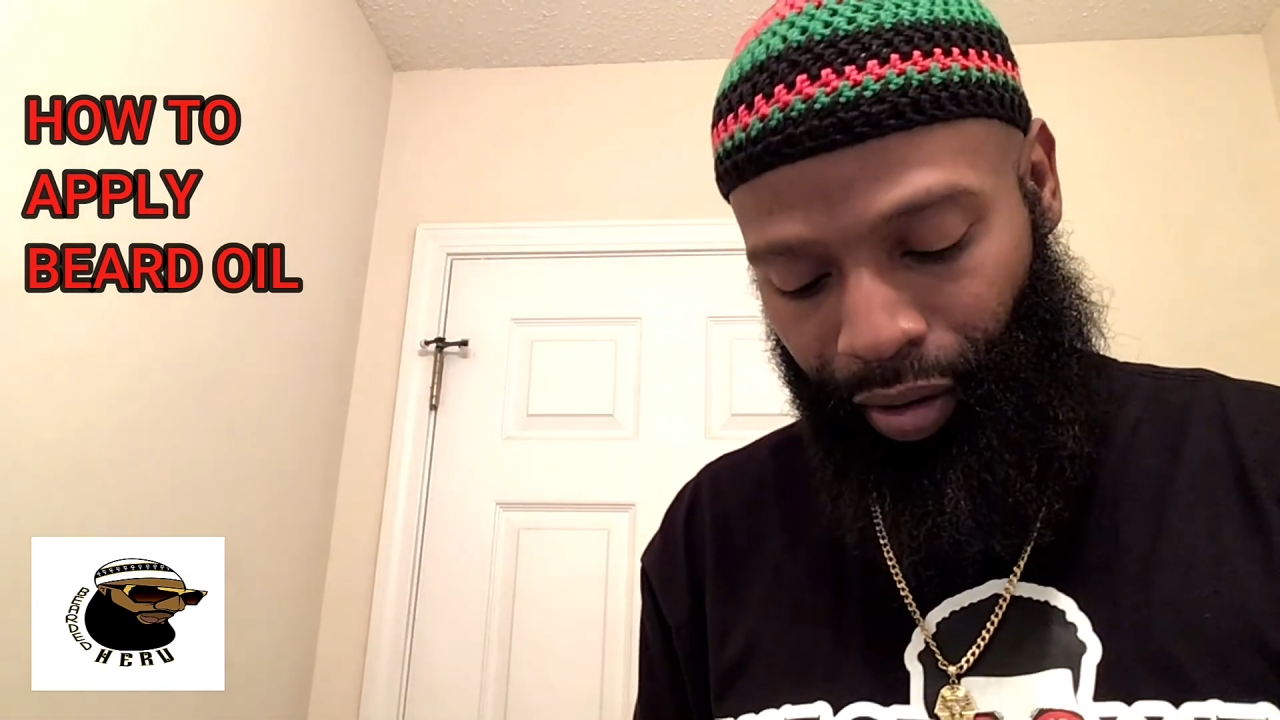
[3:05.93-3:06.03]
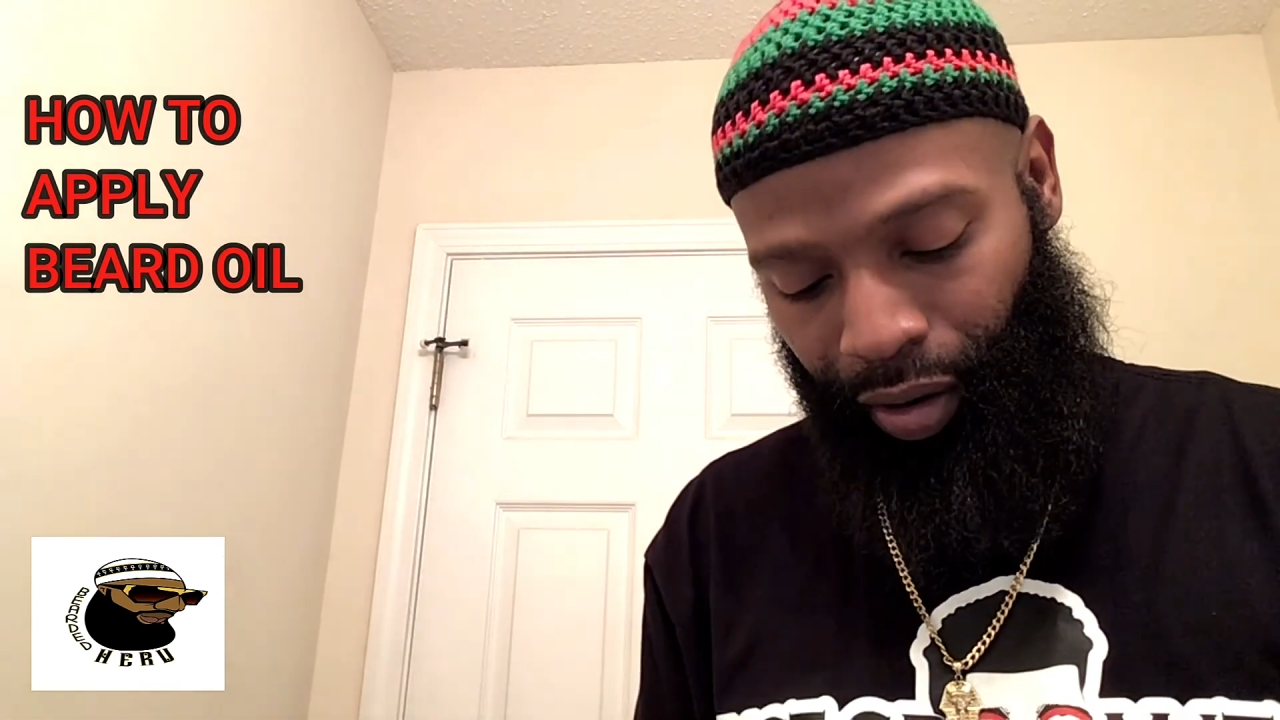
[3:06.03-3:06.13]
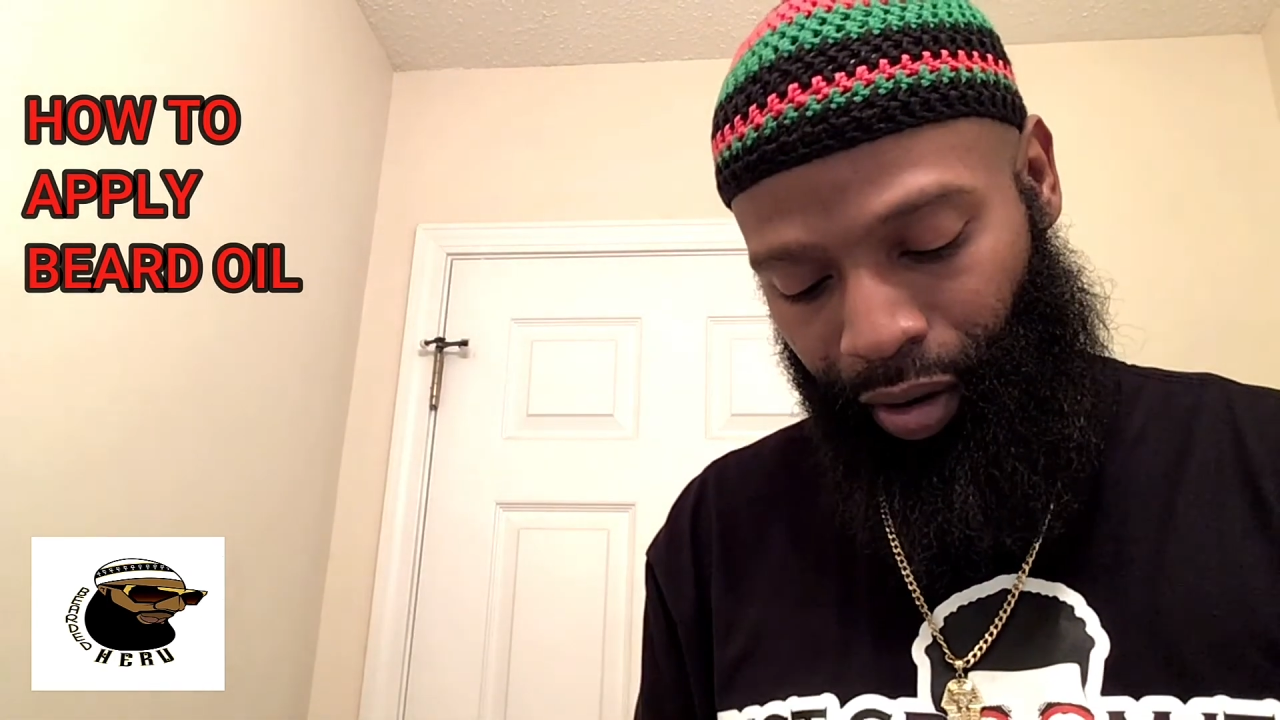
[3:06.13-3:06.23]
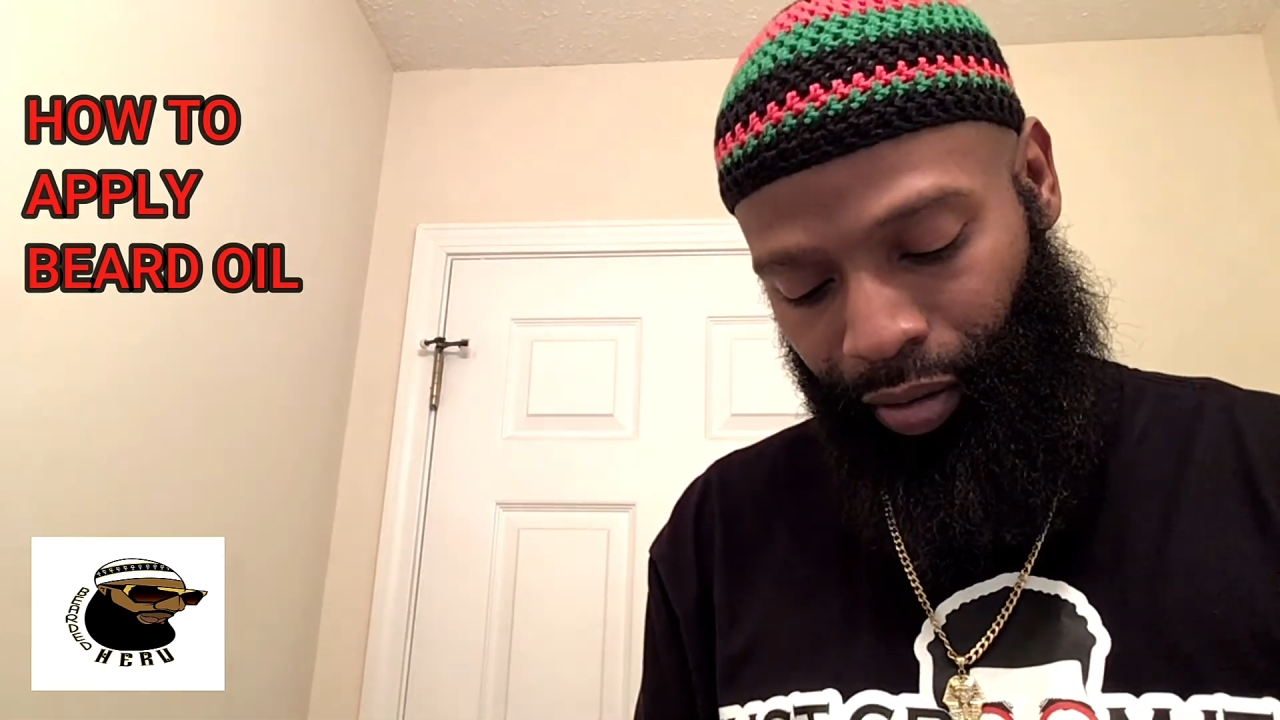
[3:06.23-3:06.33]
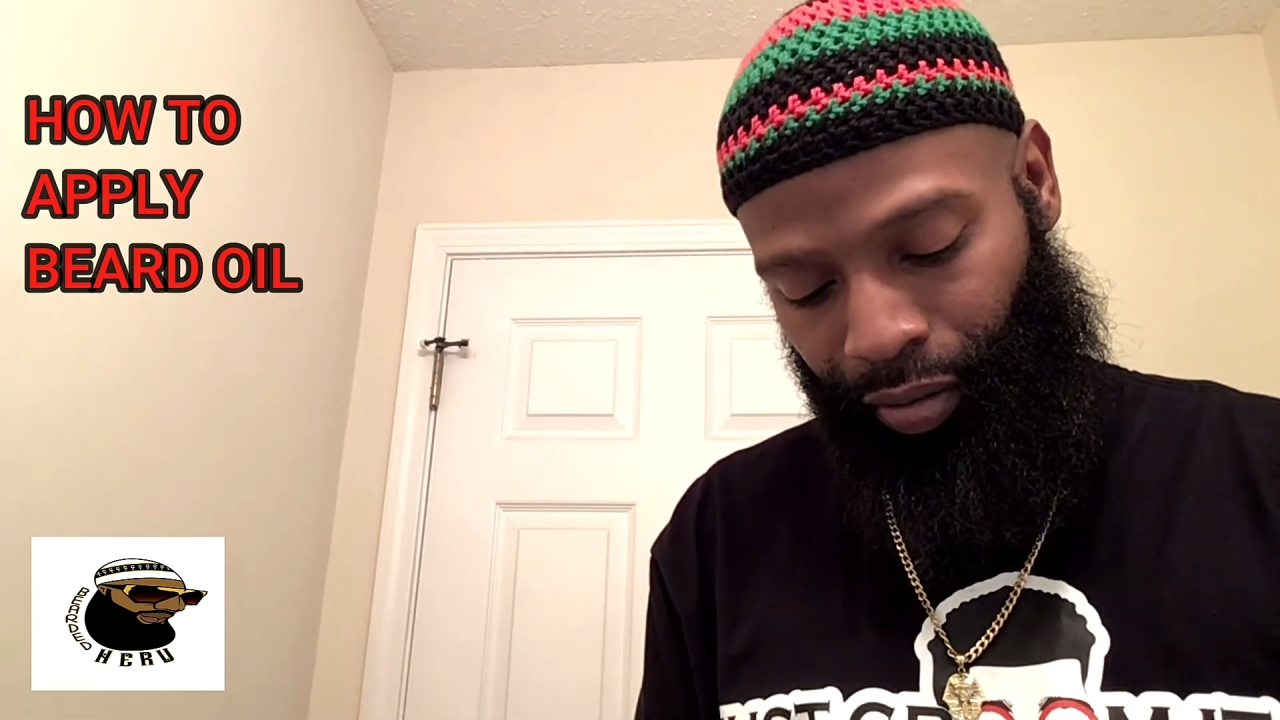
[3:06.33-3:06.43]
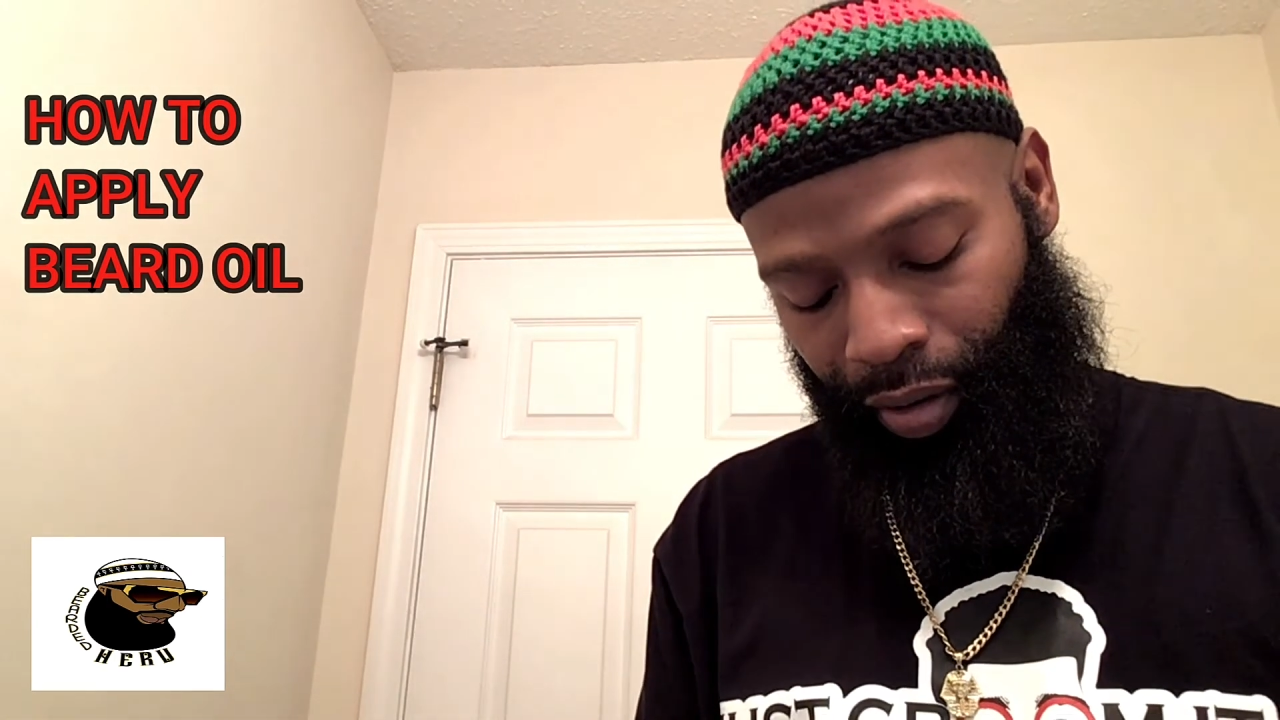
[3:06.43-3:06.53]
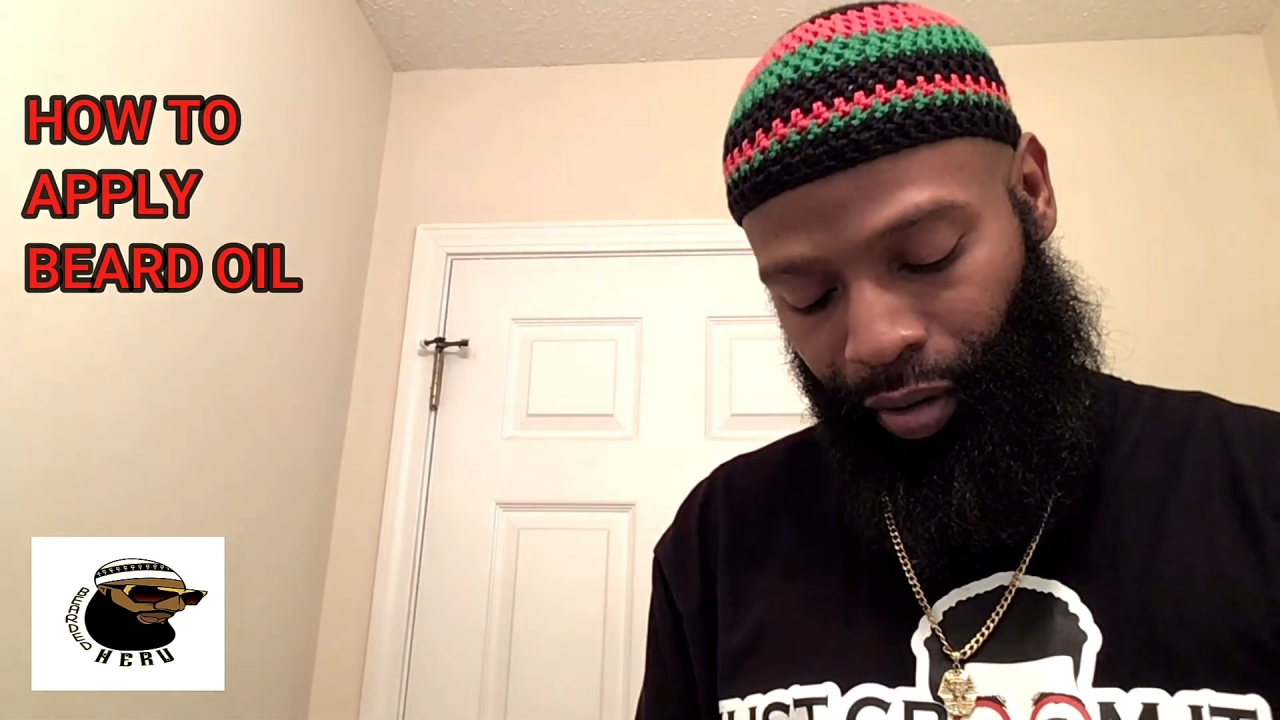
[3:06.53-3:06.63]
Don't